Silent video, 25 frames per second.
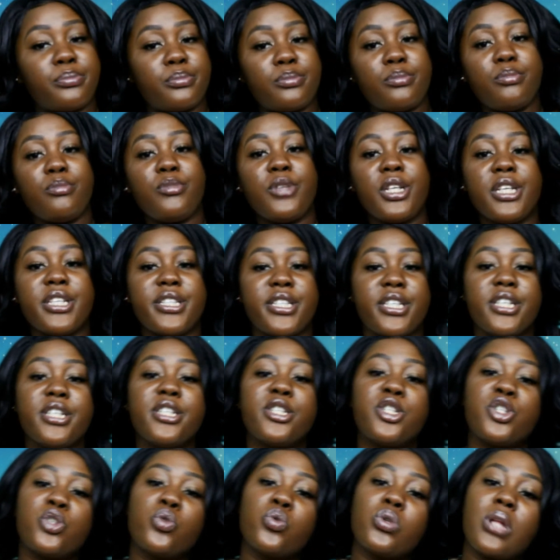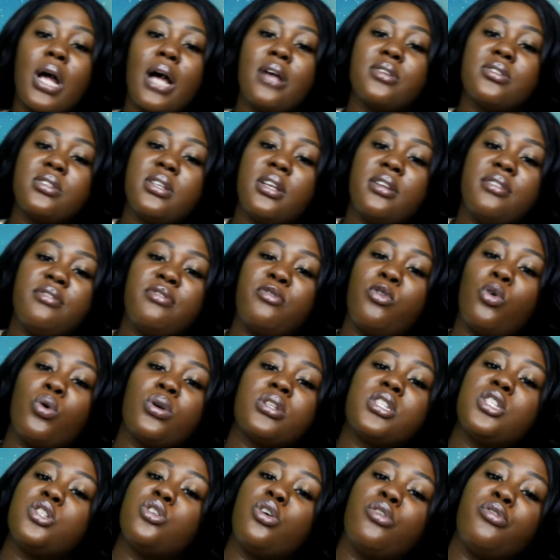since
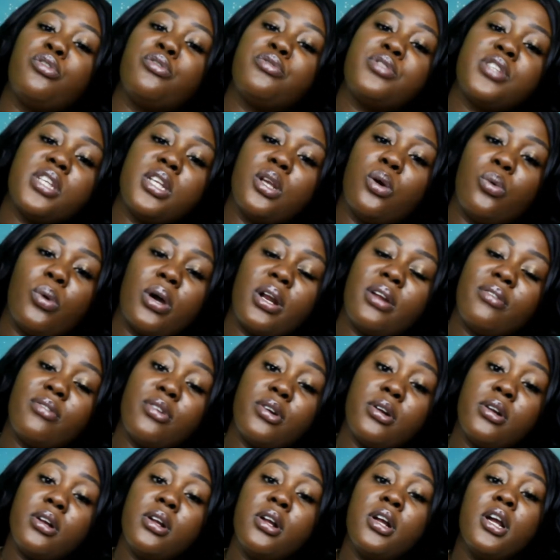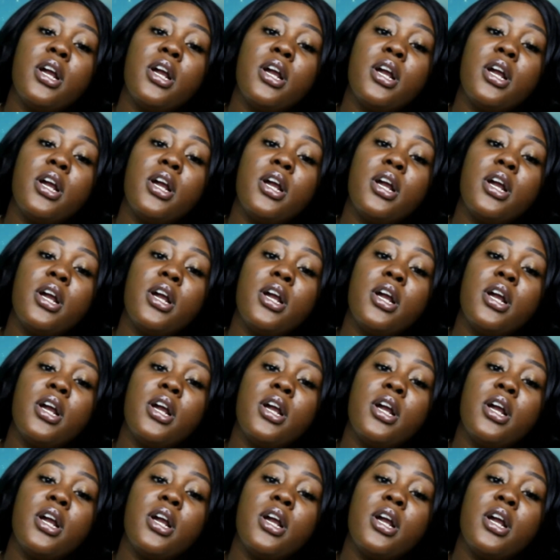2014 or 15 or whatever.